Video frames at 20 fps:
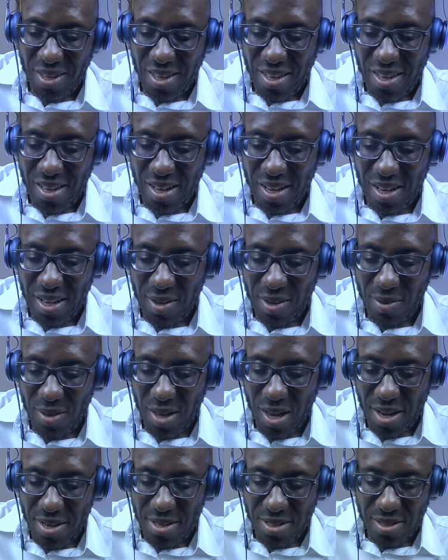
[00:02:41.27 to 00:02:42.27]

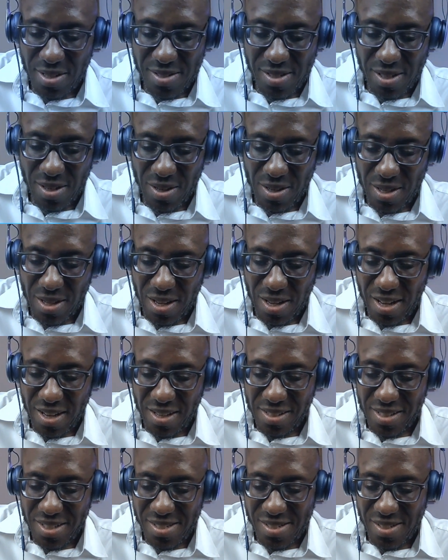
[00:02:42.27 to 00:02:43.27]
There's a long
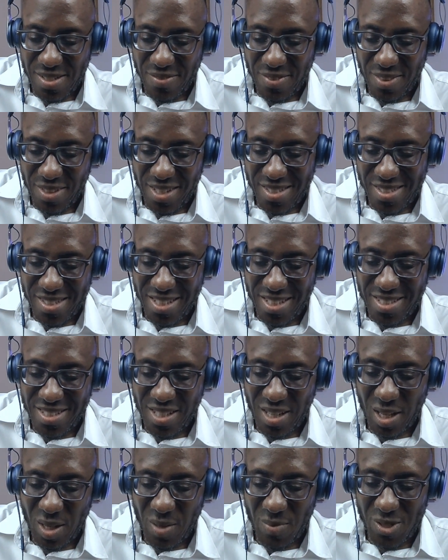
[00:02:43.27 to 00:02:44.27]
list of things that she
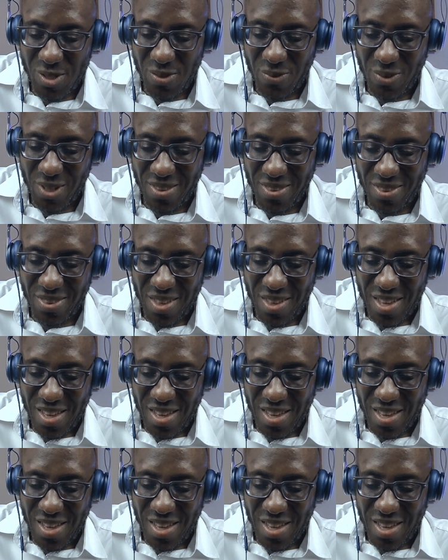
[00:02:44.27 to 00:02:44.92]
helps with.